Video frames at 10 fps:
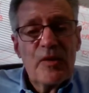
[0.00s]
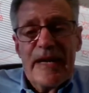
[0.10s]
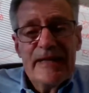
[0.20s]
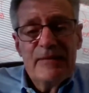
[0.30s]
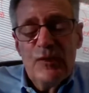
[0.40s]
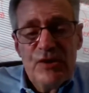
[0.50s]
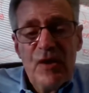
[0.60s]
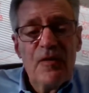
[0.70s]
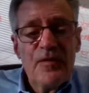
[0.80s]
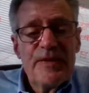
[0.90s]
And we
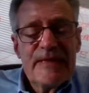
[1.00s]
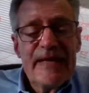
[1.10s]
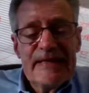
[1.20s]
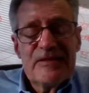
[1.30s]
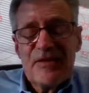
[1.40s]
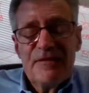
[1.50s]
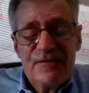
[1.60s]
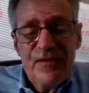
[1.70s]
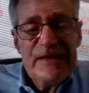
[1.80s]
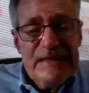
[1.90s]
know that that is a
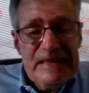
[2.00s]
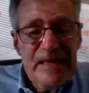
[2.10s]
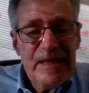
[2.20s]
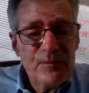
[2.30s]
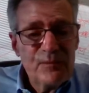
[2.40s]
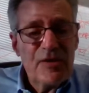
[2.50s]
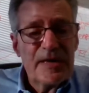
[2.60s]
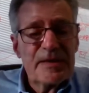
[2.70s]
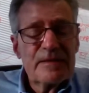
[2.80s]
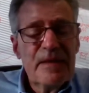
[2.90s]
very key
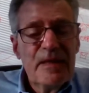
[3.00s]
product